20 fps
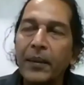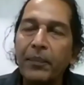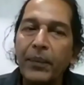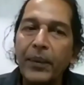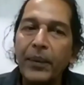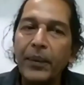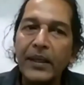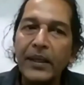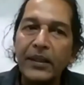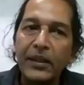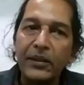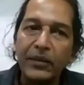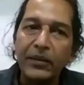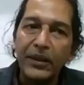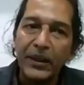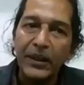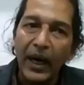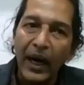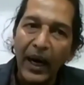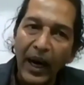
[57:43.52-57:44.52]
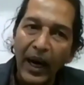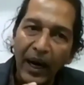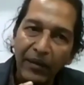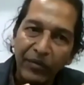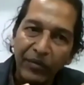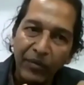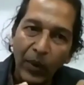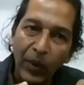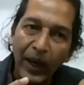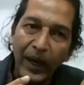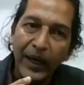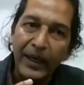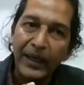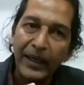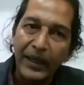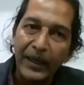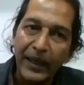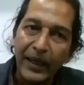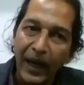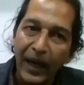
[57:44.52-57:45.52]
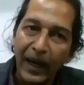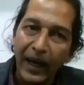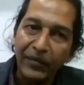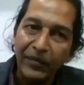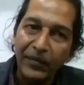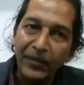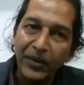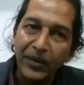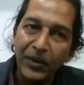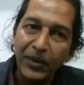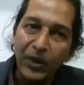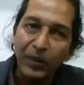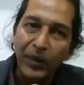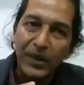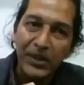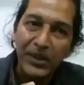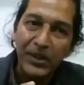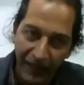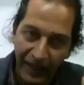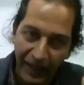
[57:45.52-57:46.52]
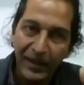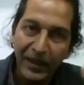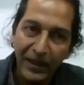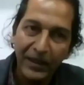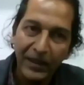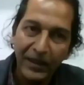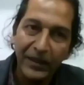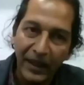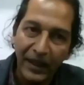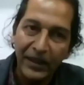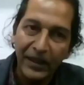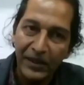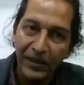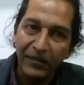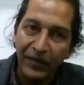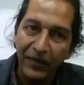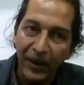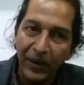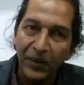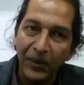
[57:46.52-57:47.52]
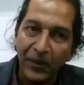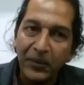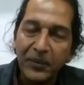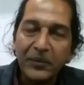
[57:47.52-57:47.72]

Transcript: Places which are half wild and half domesticated, that is a fallow.